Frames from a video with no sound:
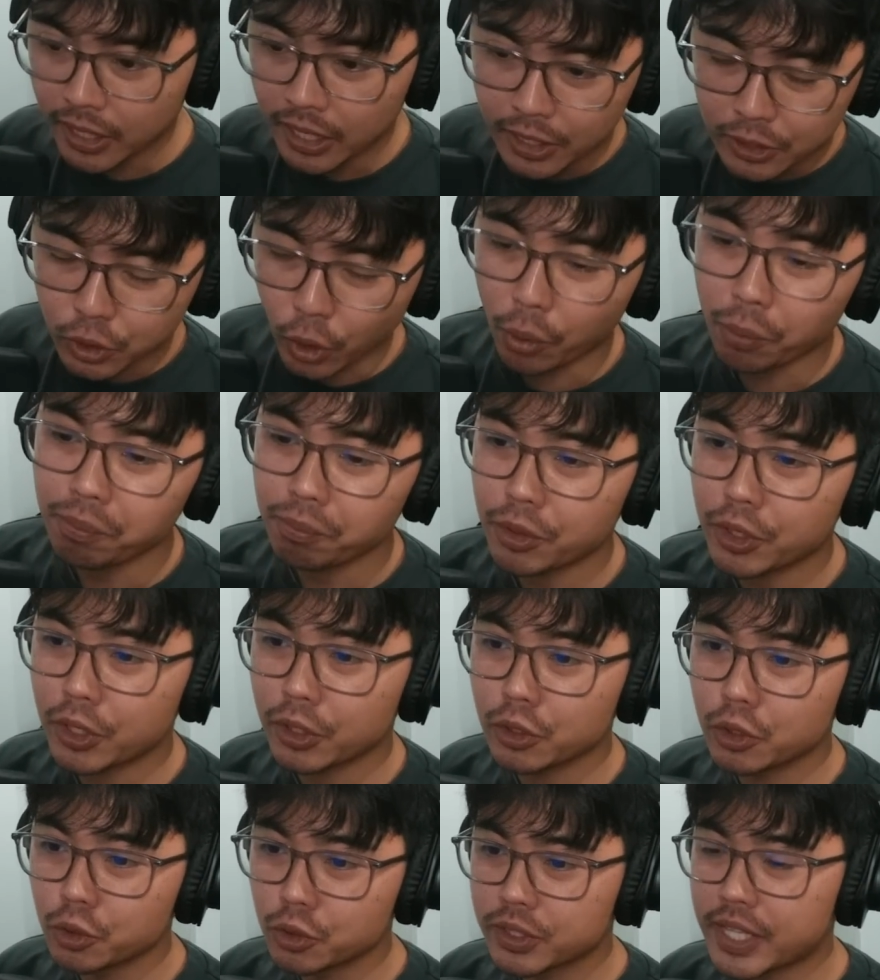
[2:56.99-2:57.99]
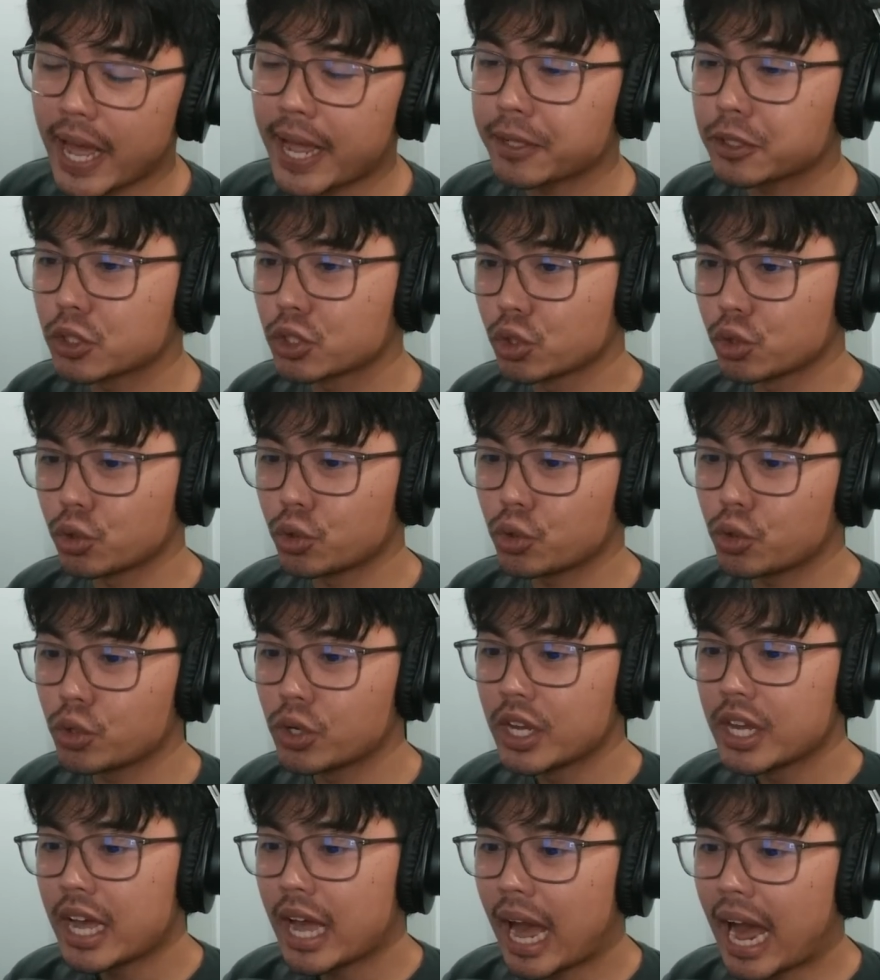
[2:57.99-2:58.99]
So you can use that to
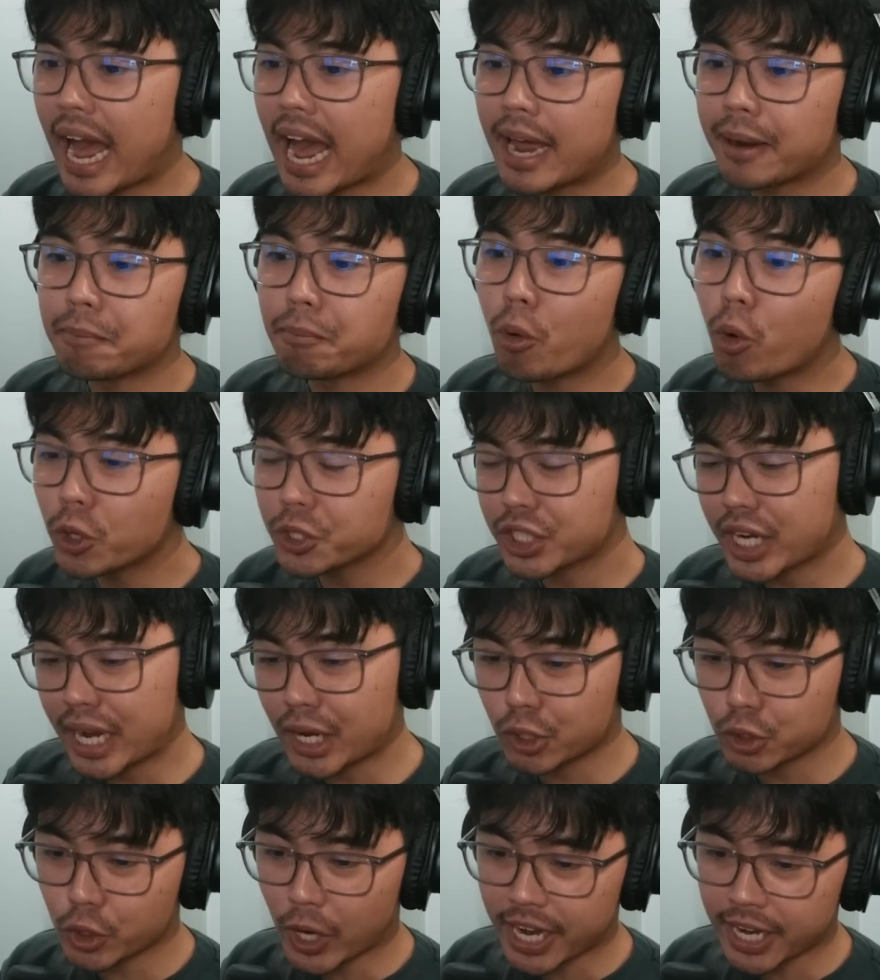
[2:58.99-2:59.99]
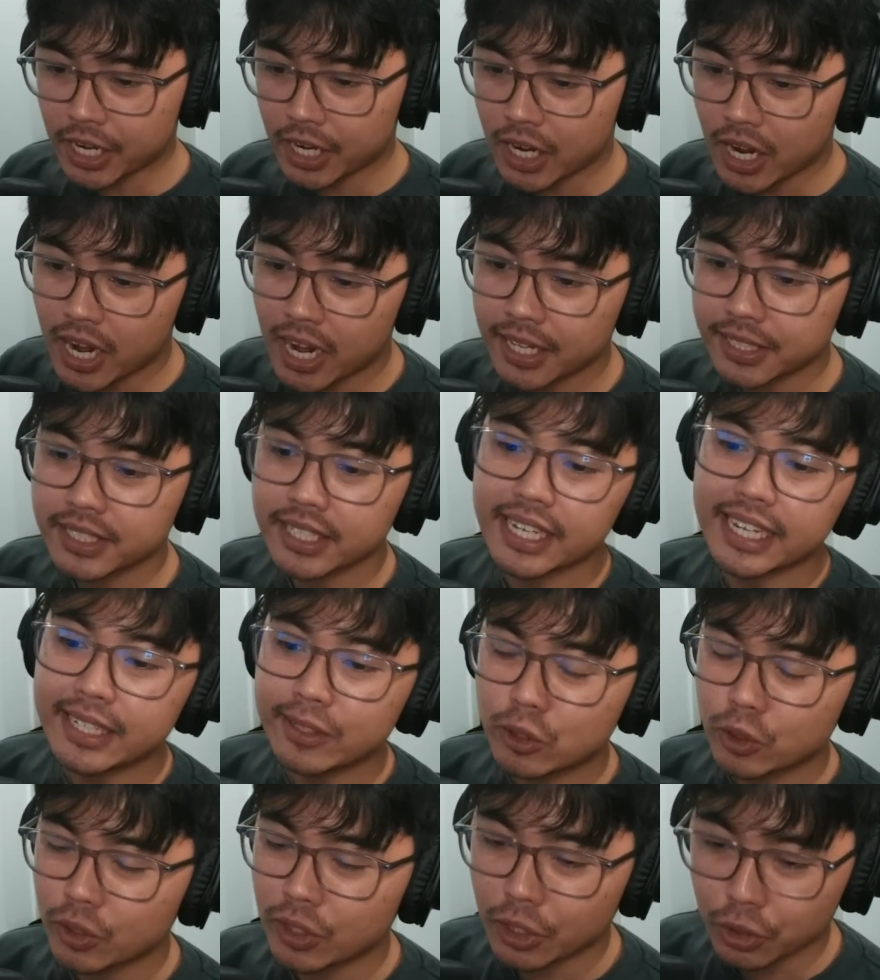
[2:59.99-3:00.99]
add more Shadow Dragon cards
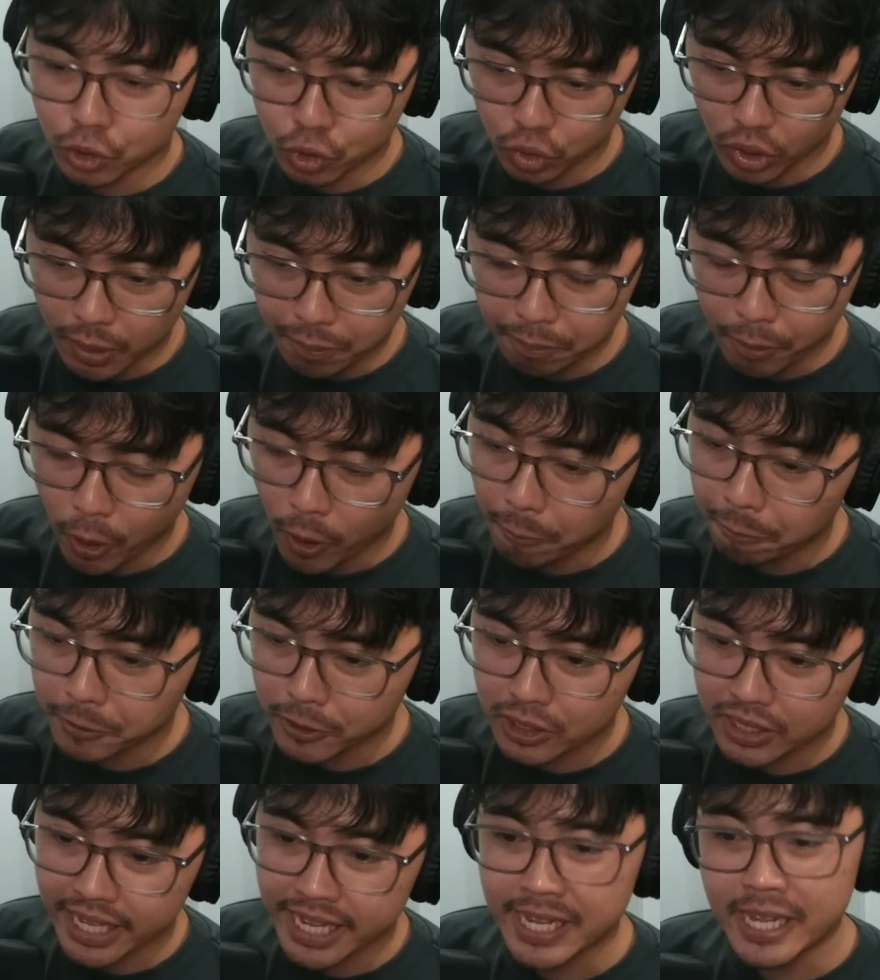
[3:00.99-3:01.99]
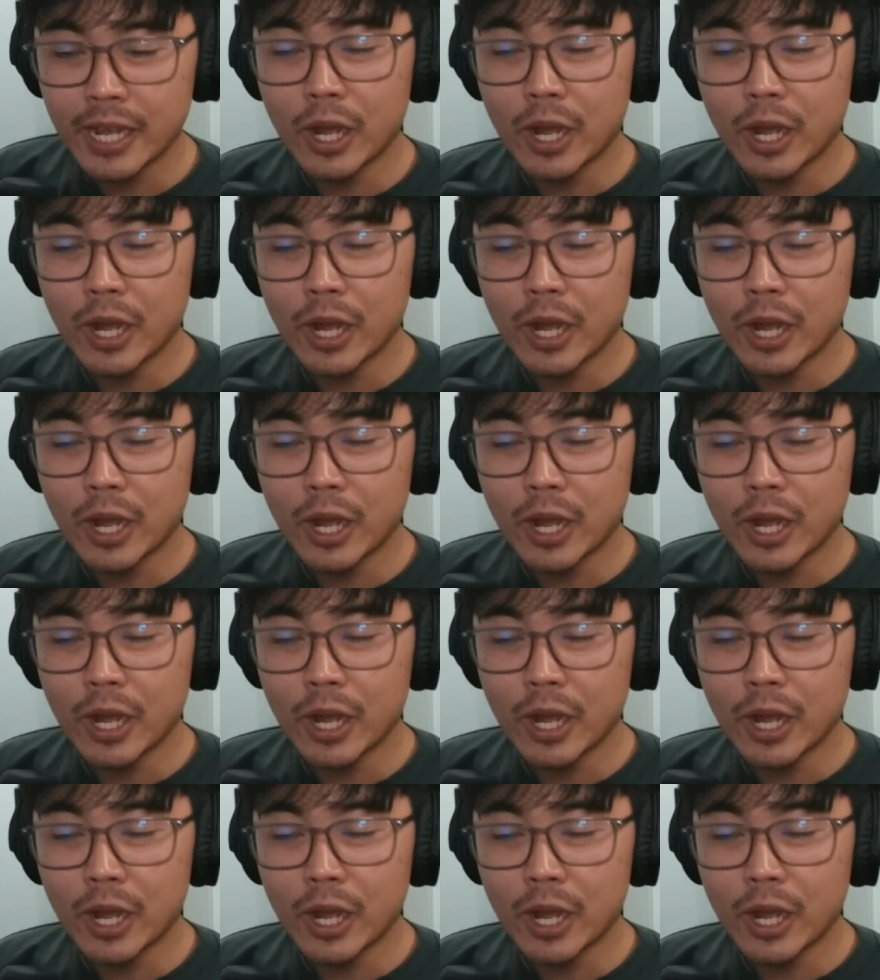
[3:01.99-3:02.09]
into the drop purposely,